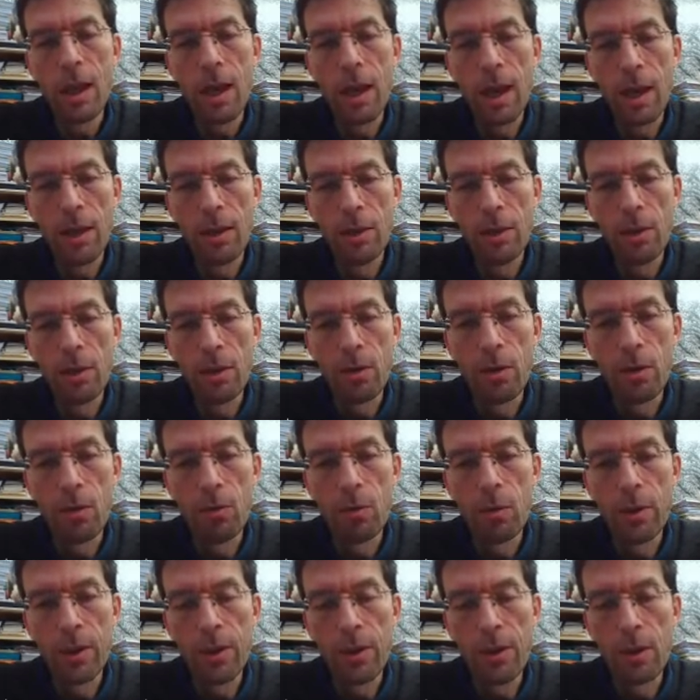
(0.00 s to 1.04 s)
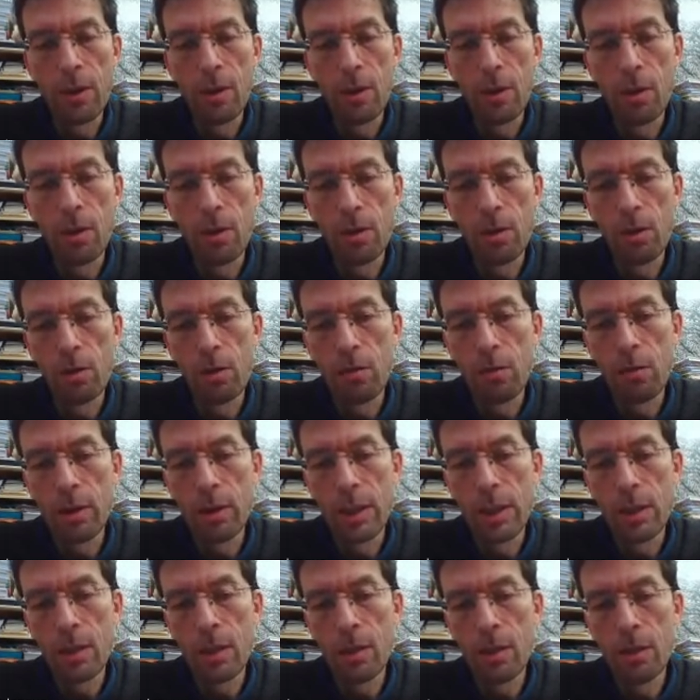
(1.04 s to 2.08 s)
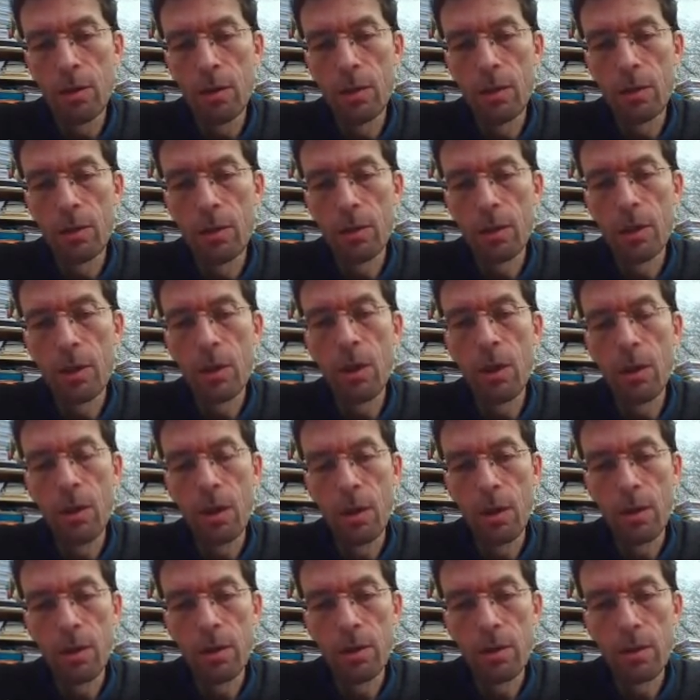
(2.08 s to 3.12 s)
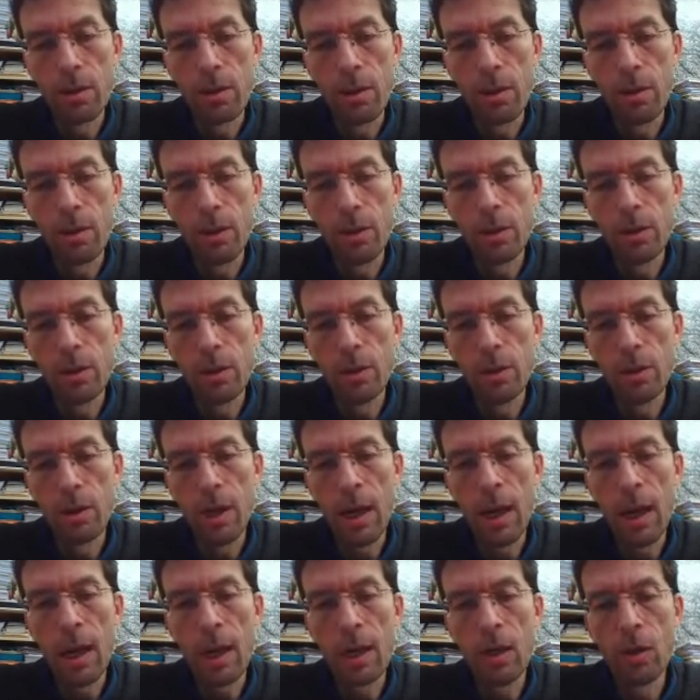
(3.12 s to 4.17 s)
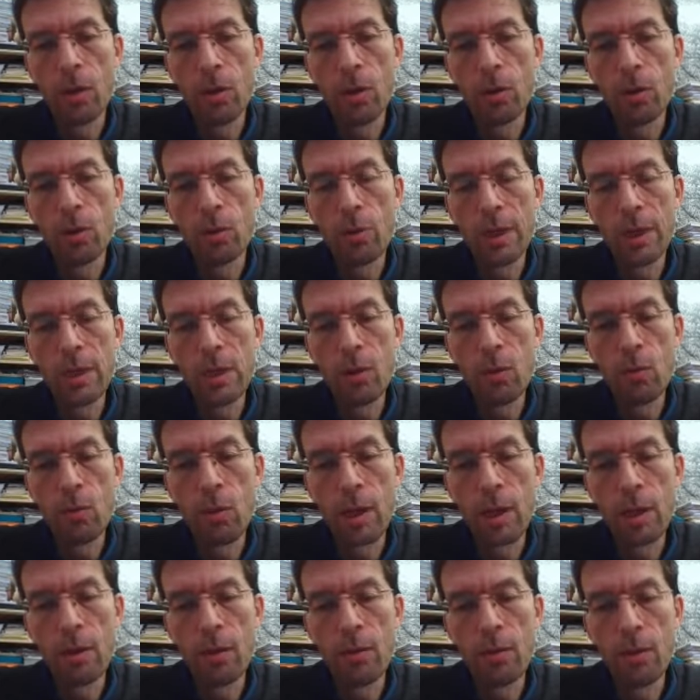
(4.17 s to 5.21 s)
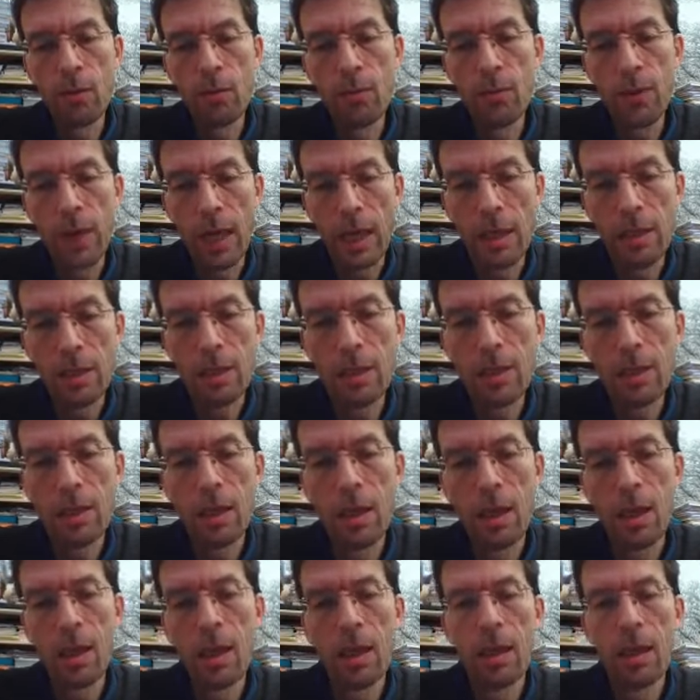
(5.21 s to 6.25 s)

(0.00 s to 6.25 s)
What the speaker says: and with the skull, the Arago 21 face